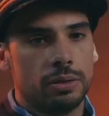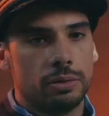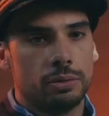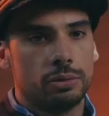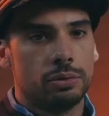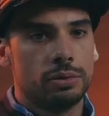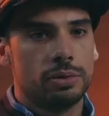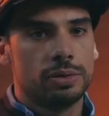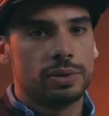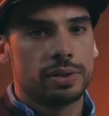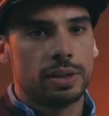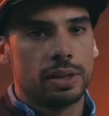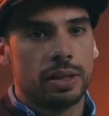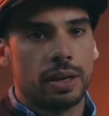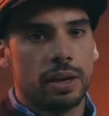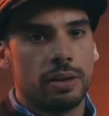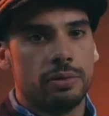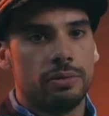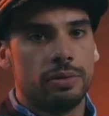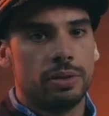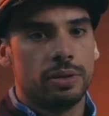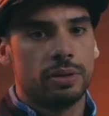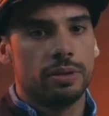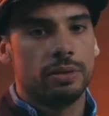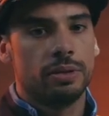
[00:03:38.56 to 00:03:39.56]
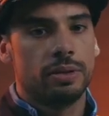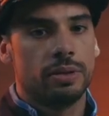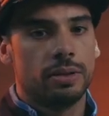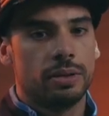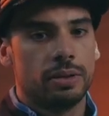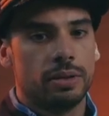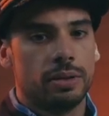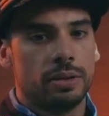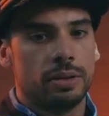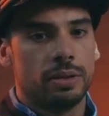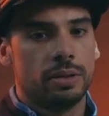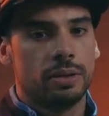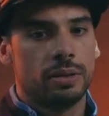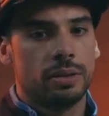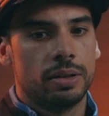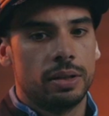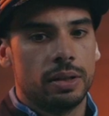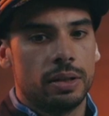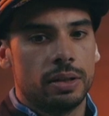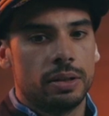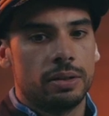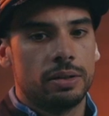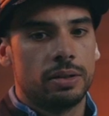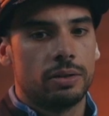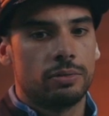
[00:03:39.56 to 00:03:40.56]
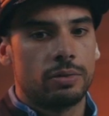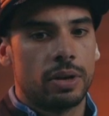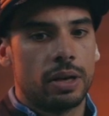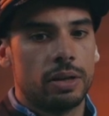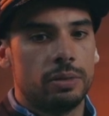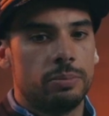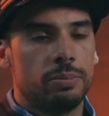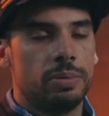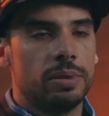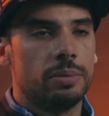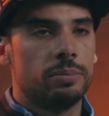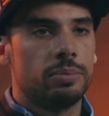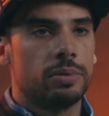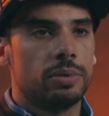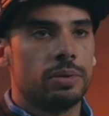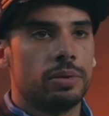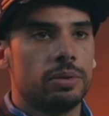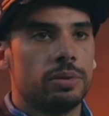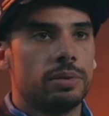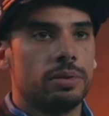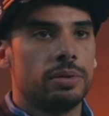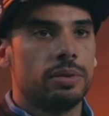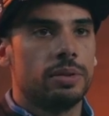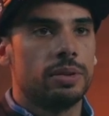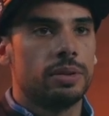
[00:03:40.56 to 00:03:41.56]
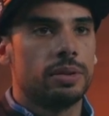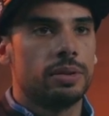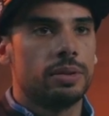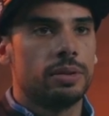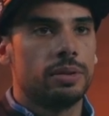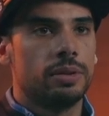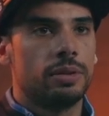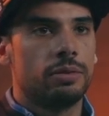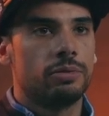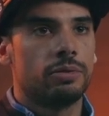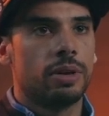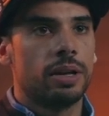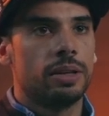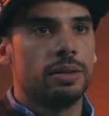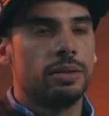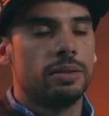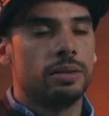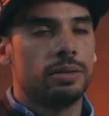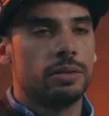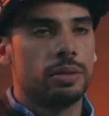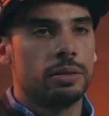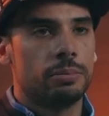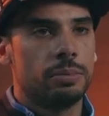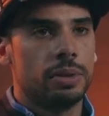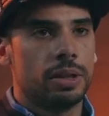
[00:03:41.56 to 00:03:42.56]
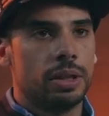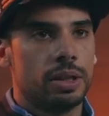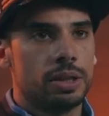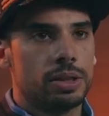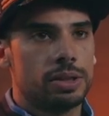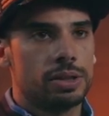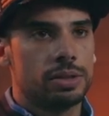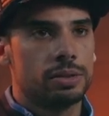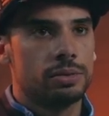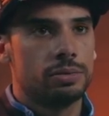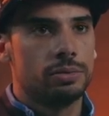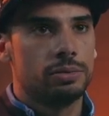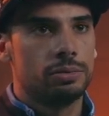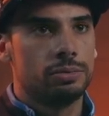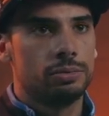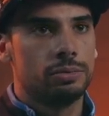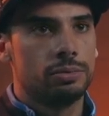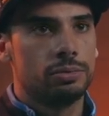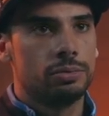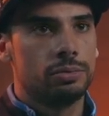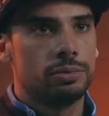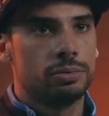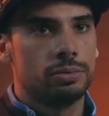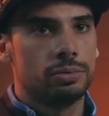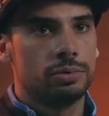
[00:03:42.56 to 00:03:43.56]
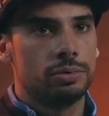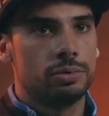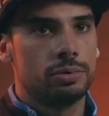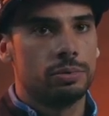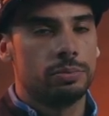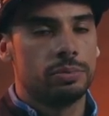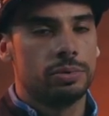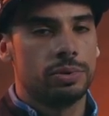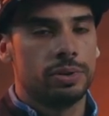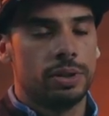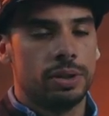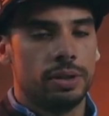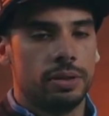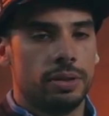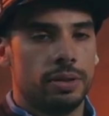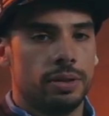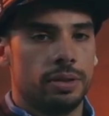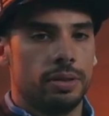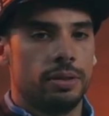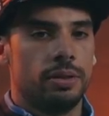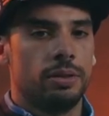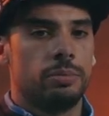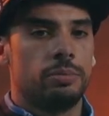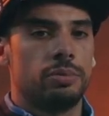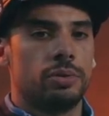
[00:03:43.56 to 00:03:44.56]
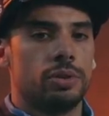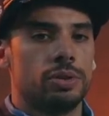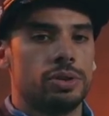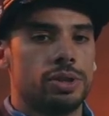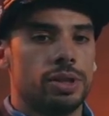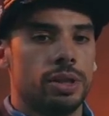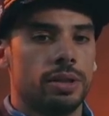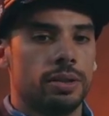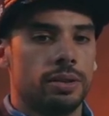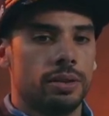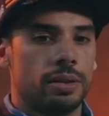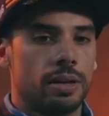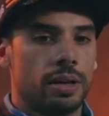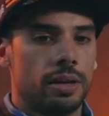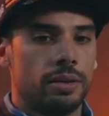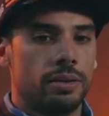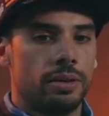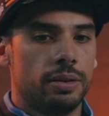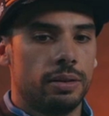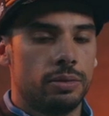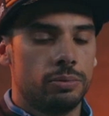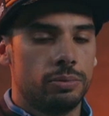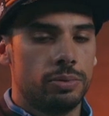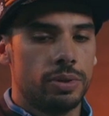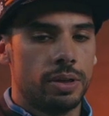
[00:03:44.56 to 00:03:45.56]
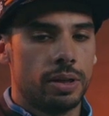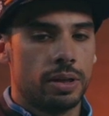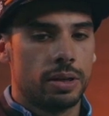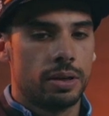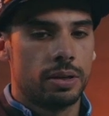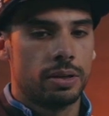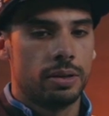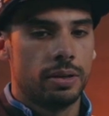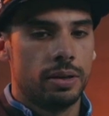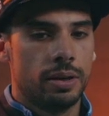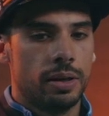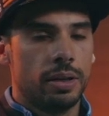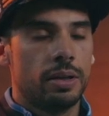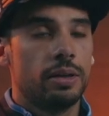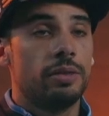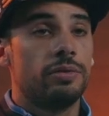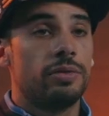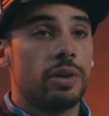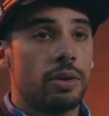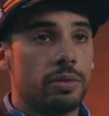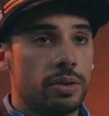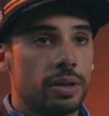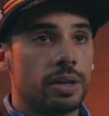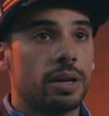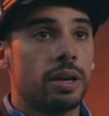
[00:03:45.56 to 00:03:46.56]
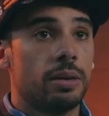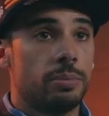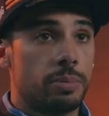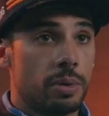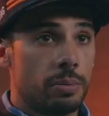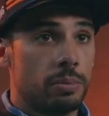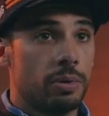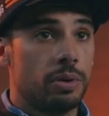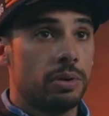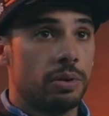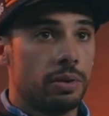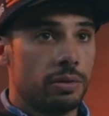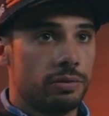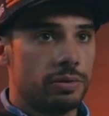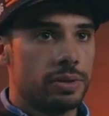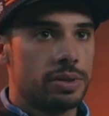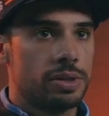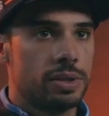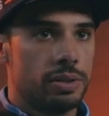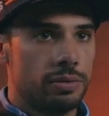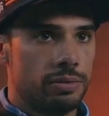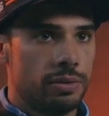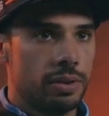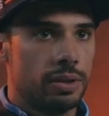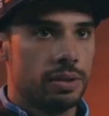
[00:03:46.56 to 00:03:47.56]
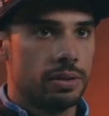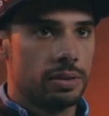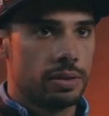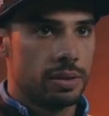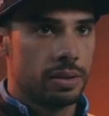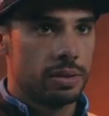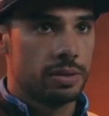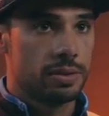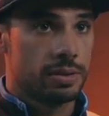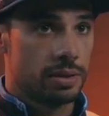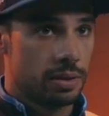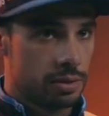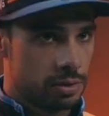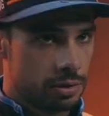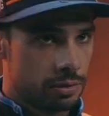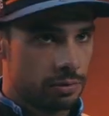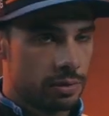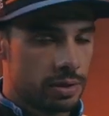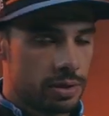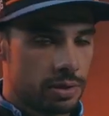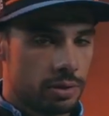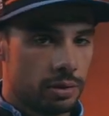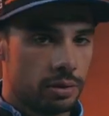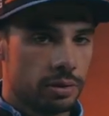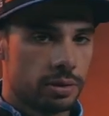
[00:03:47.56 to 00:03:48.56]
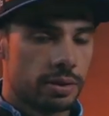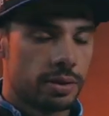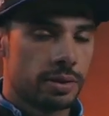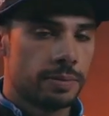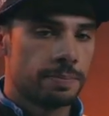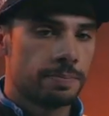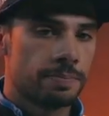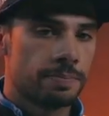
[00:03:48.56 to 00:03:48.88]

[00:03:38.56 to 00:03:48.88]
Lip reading: tools and having the right people, the right determination to put in the project, I think we are very capable of achieving such a result.